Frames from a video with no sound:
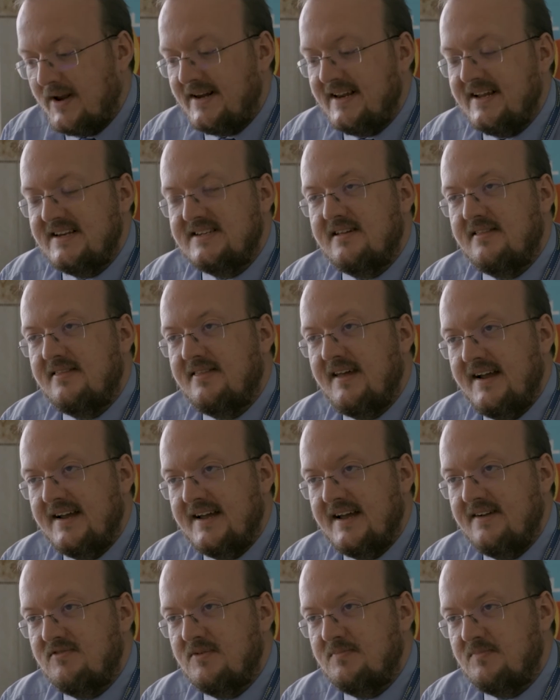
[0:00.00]
We need to
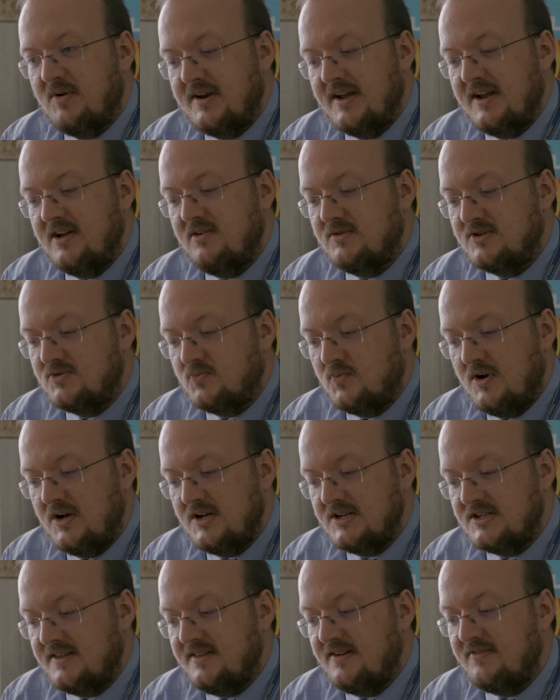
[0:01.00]
thank everybody who has
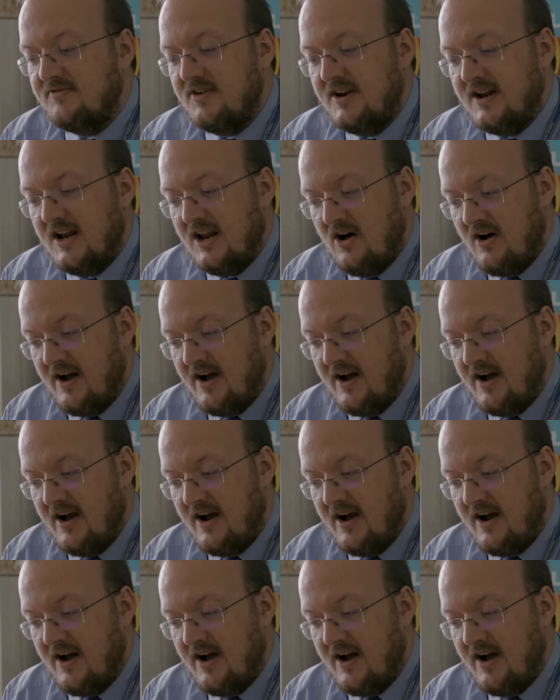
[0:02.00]
worked on the front